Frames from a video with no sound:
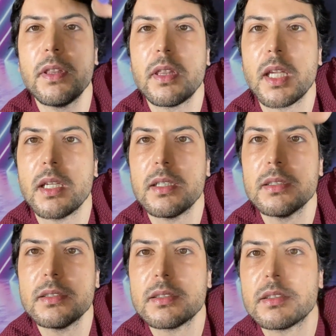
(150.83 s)

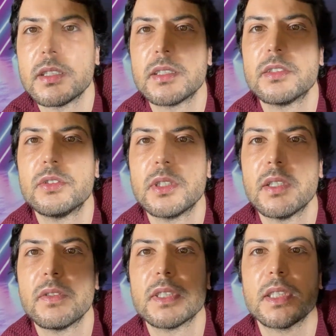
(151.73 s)
things just to
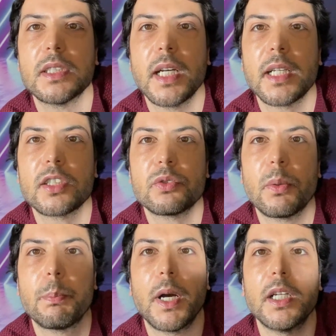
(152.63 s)
give it a little extra
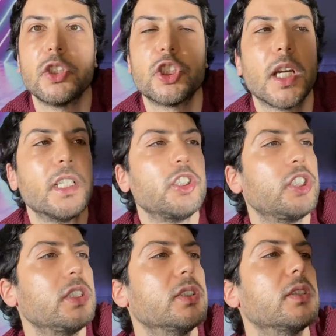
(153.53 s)
punch, and
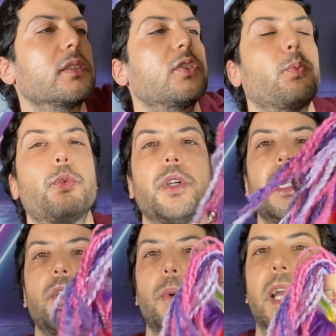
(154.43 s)
she looks
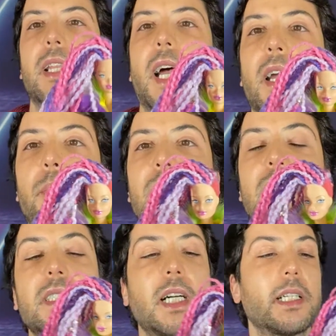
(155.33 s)
pretty red. I really
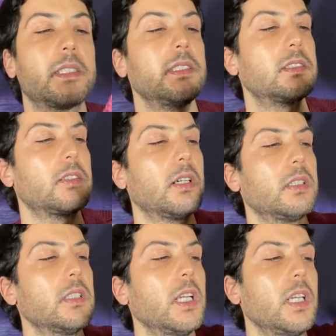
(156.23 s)
like this
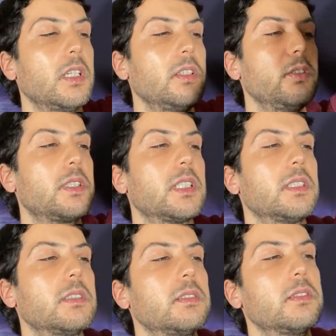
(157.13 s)
doll. You
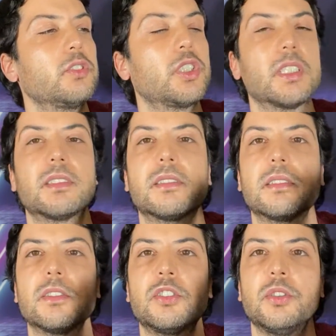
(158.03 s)
can just
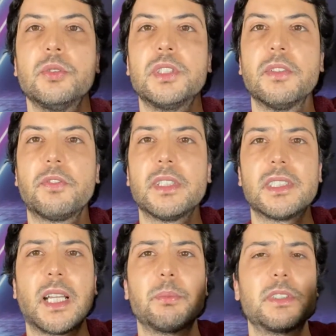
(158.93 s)
do different
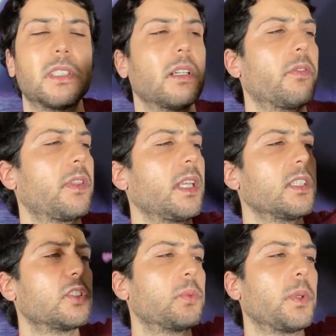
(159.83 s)
types of
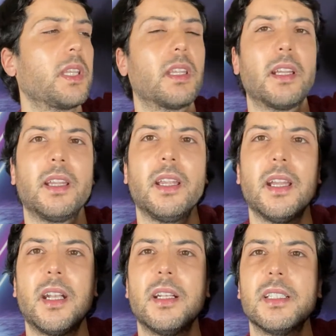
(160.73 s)
things with the
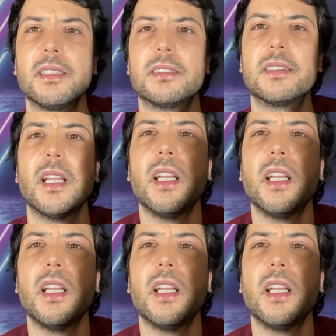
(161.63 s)
hair. It's